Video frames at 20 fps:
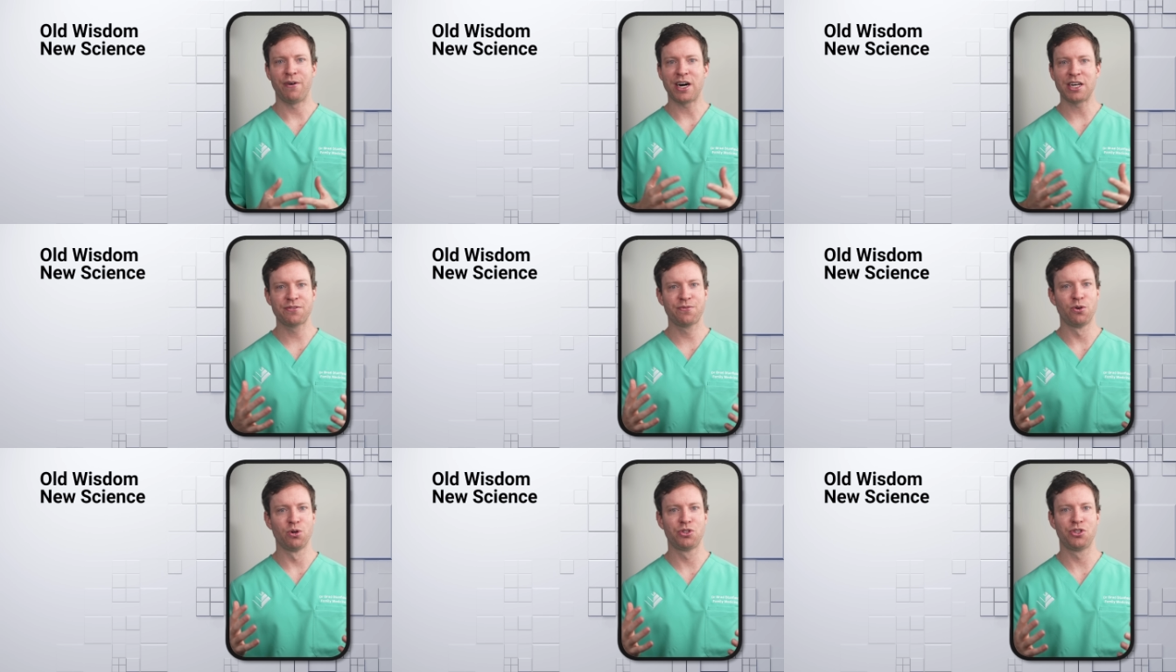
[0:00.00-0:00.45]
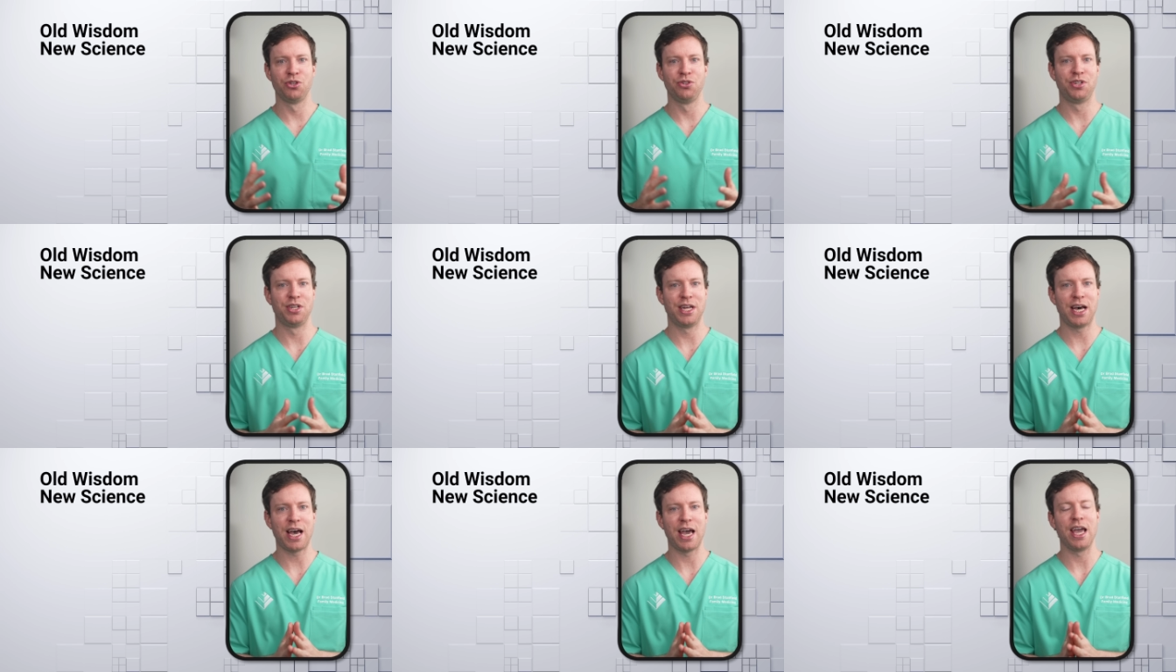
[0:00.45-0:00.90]
Fast forward to
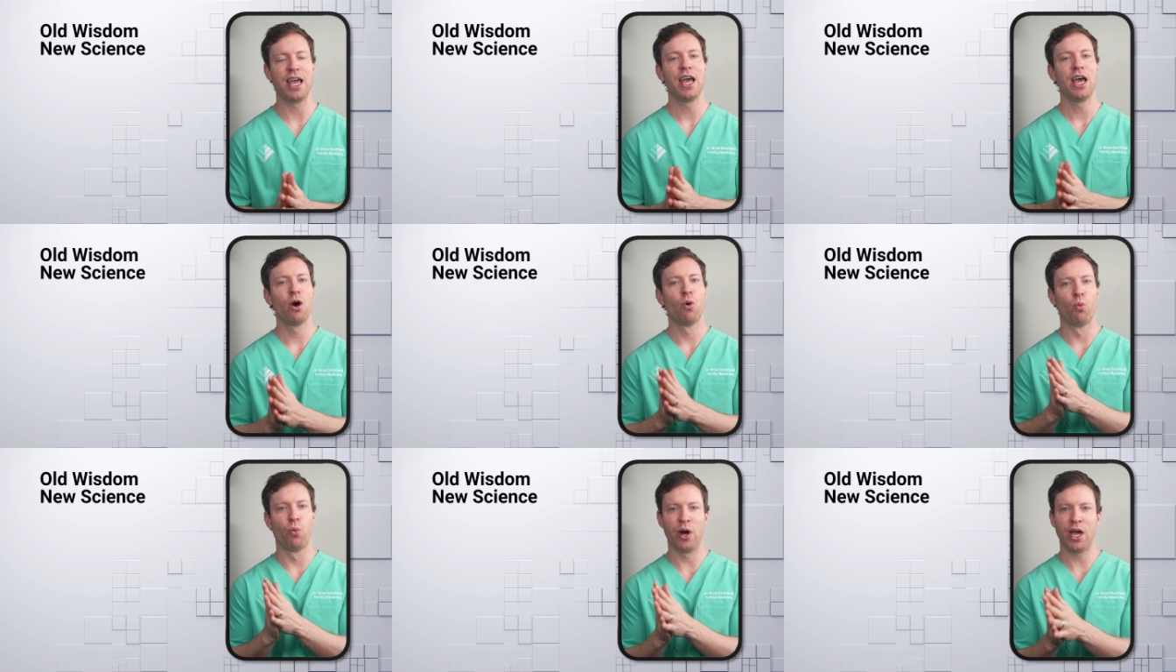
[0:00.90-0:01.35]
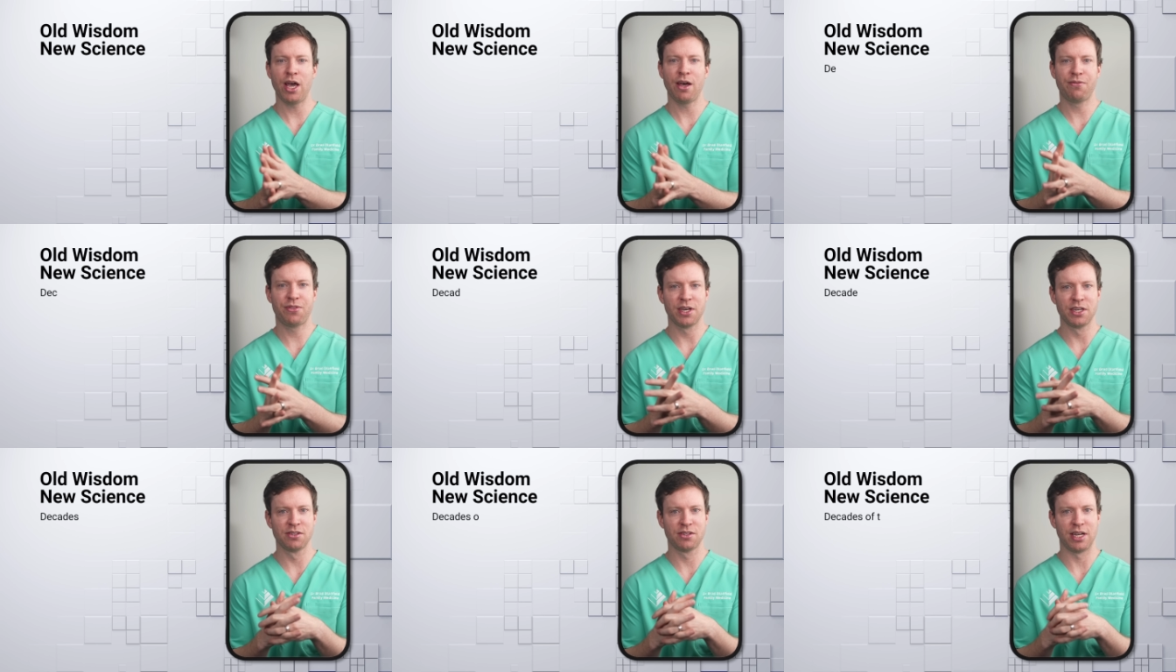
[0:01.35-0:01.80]
today, where
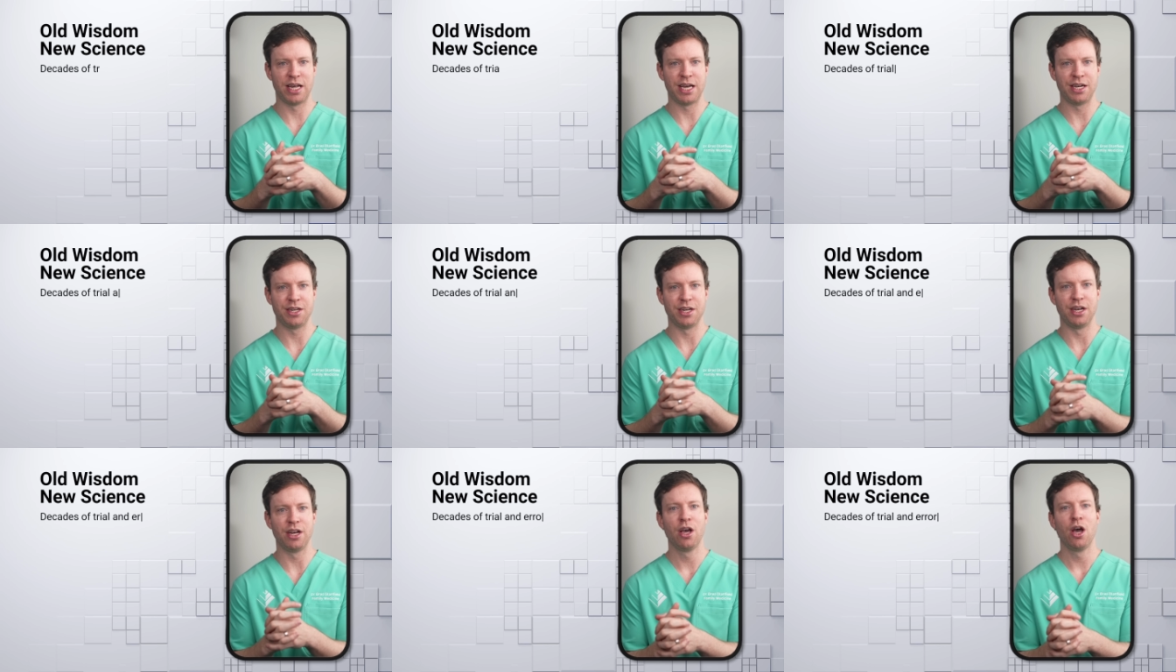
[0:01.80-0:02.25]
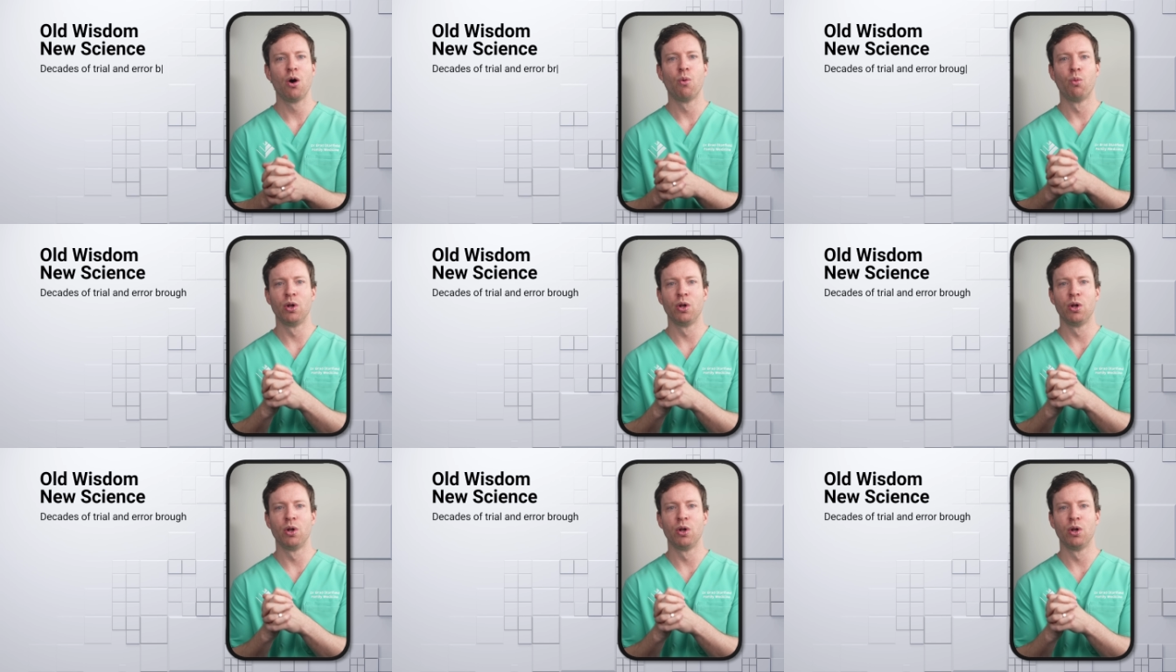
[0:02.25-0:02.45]
have things landed?